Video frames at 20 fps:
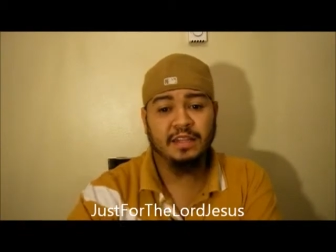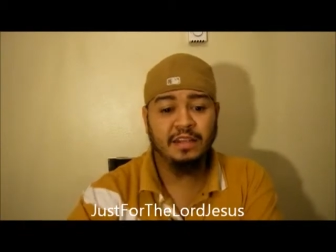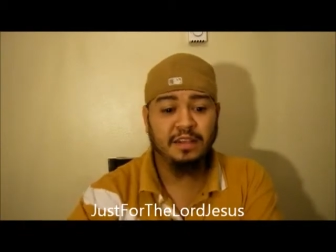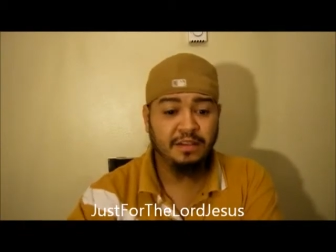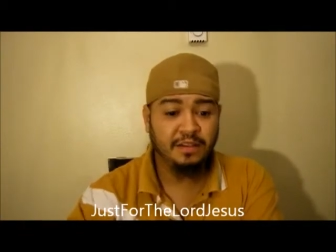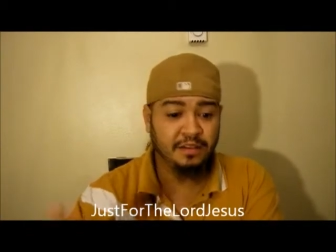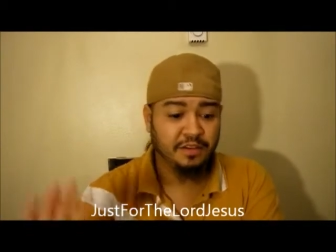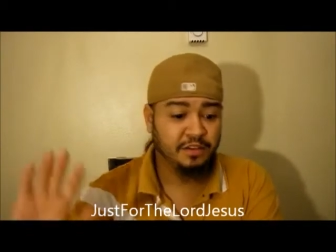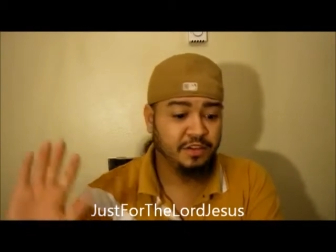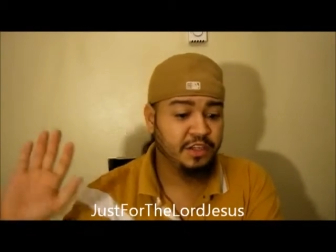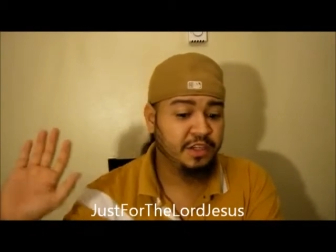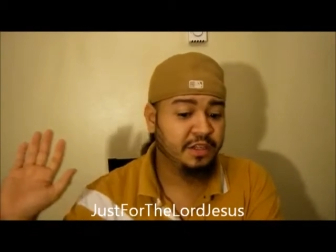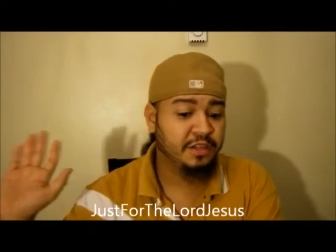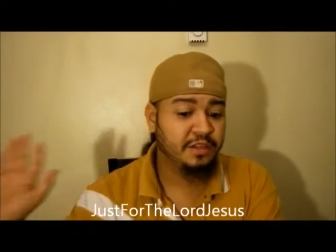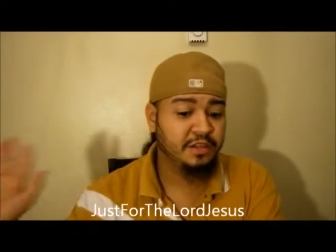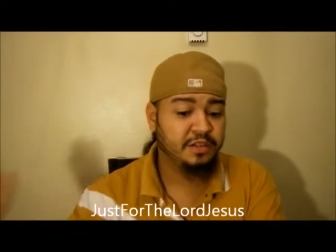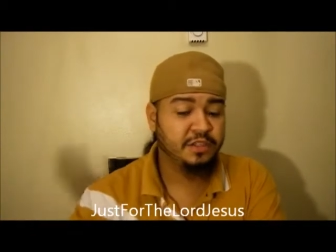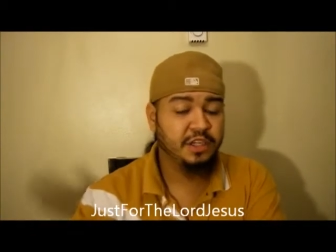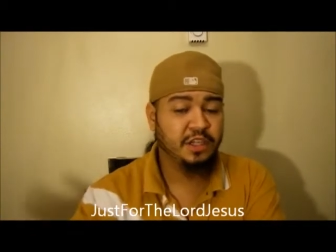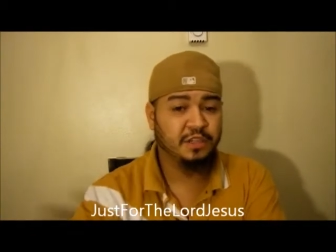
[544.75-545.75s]
This is
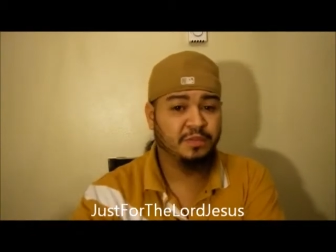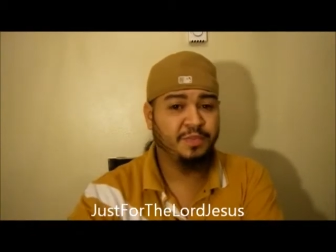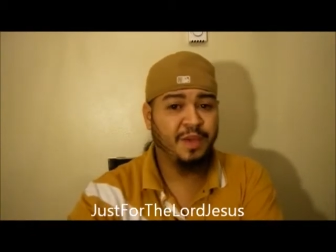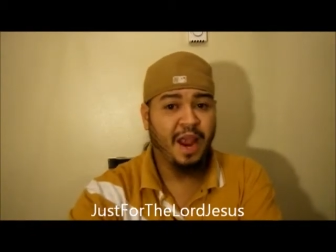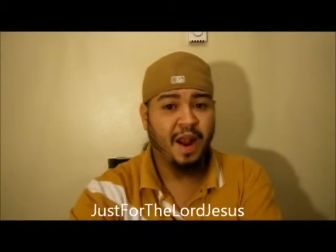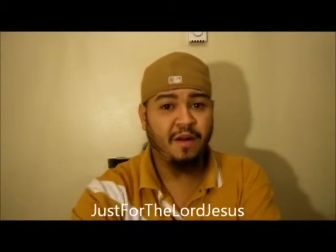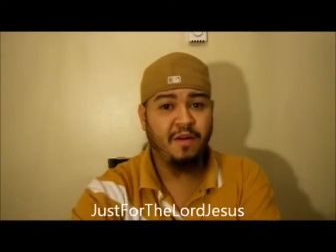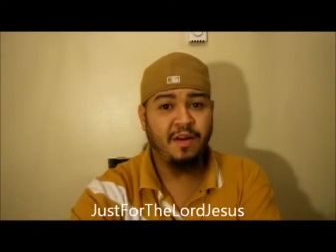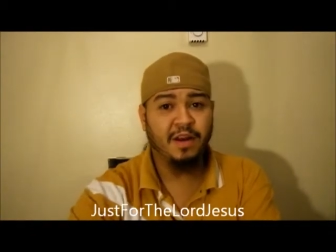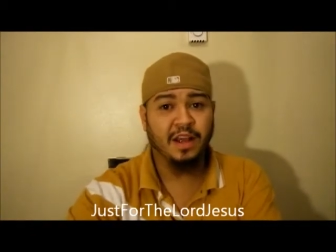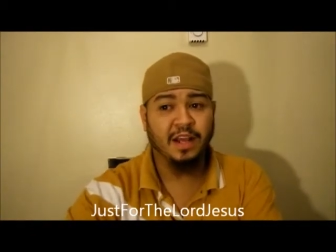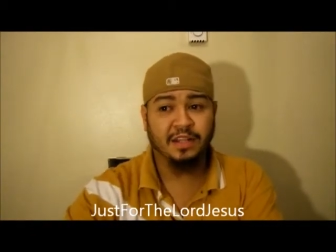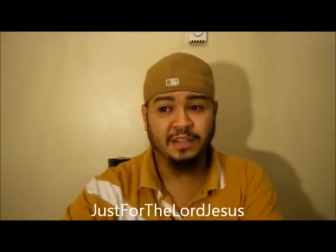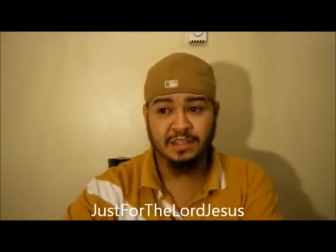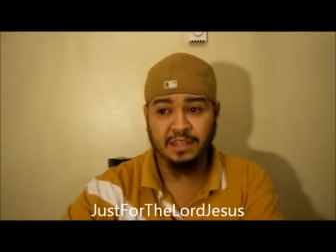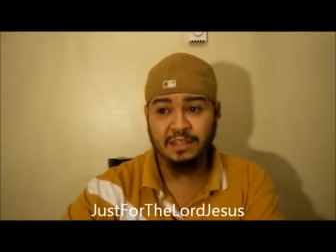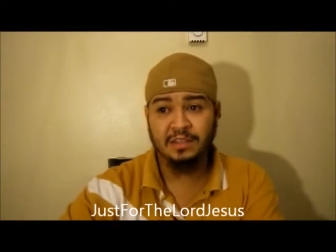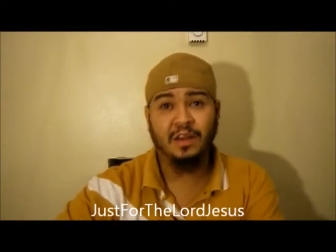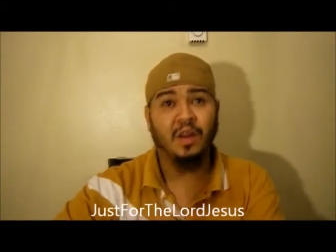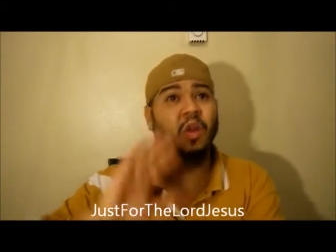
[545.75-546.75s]
just paradise.
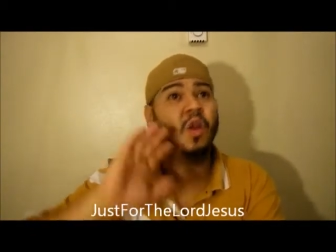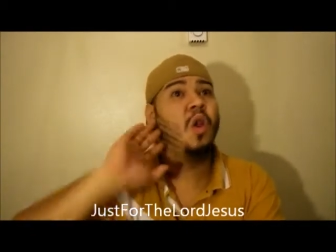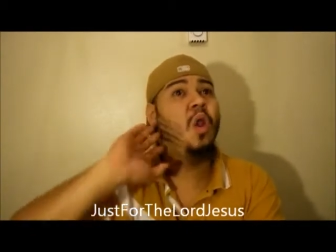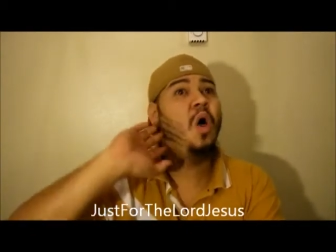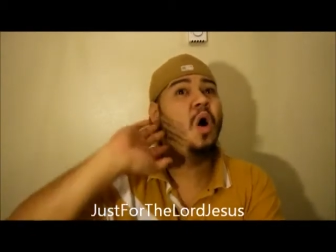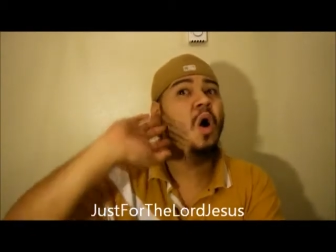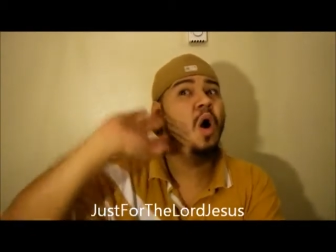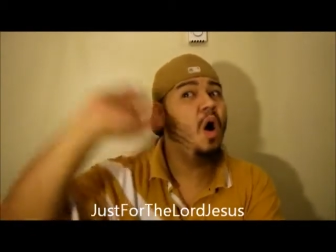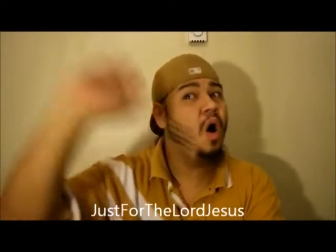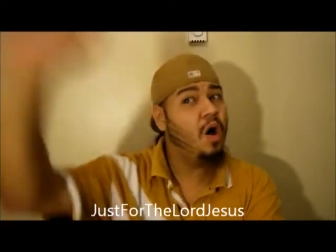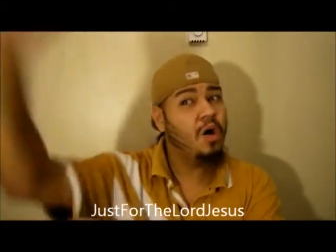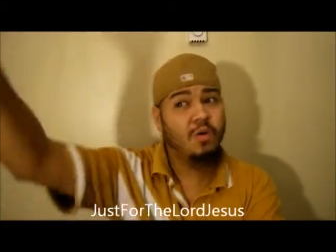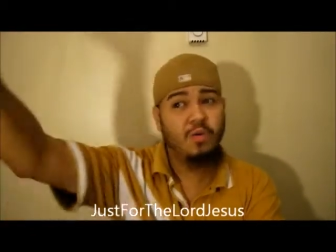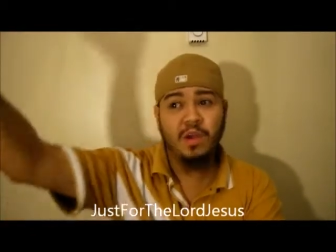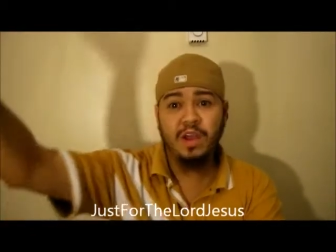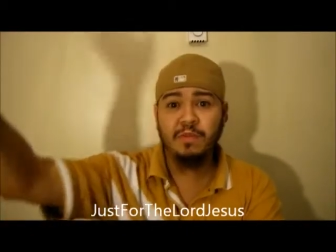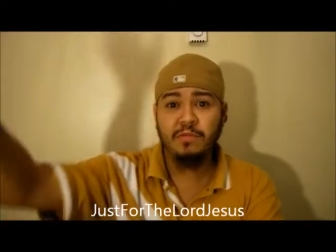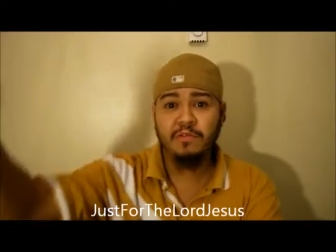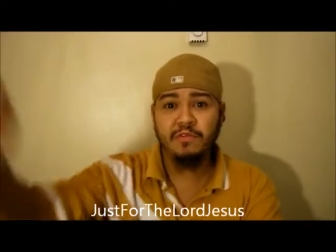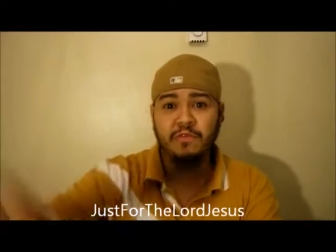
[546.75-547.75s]
It's a long
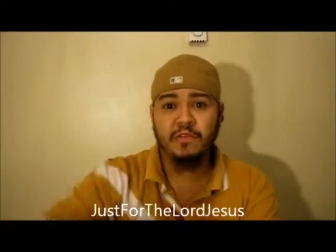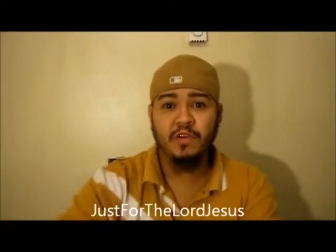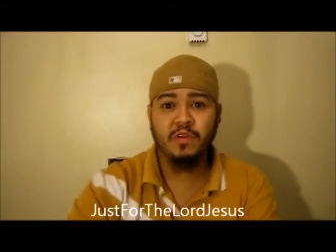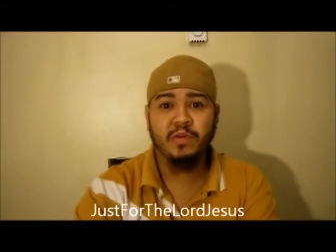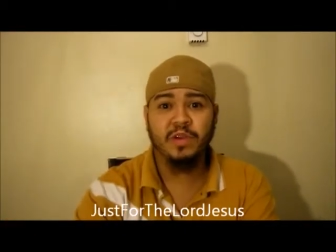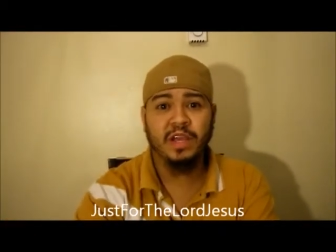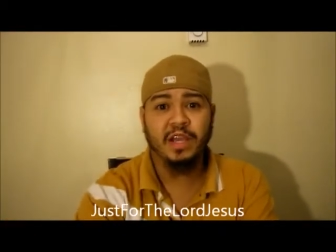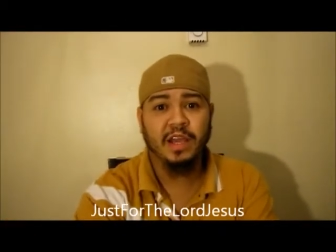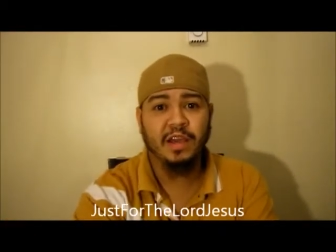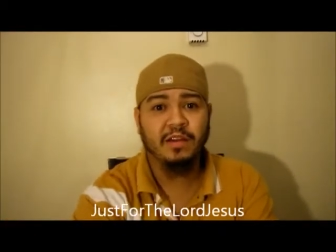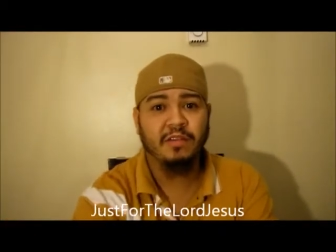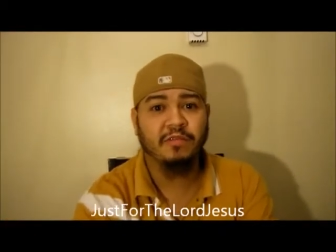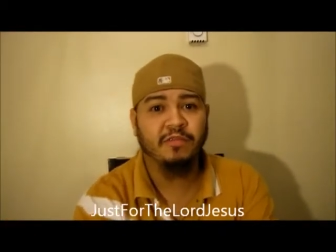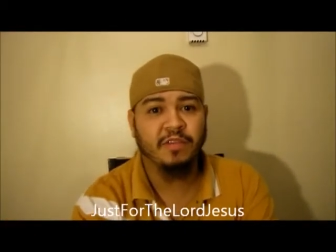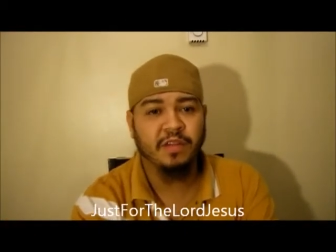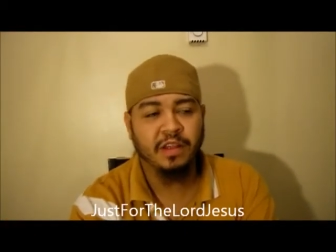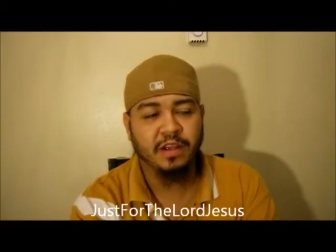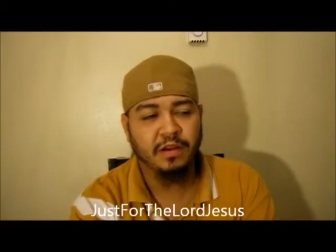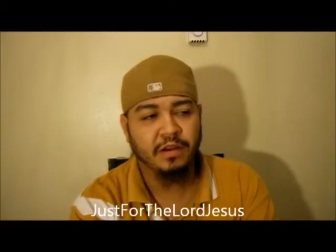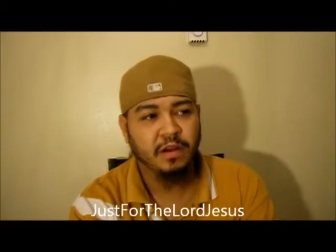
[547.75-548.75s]
way before we get over
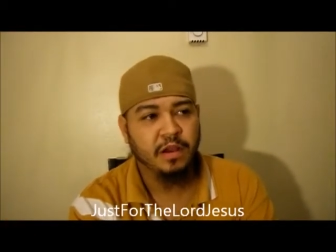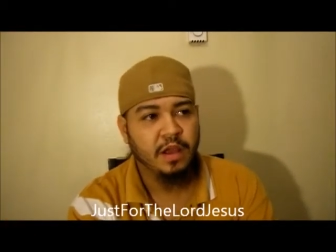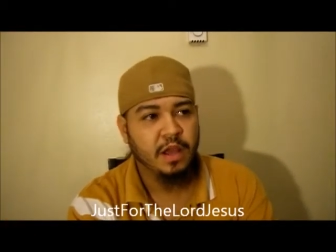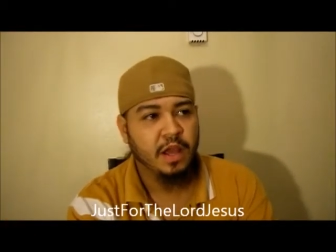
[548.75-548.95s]
there."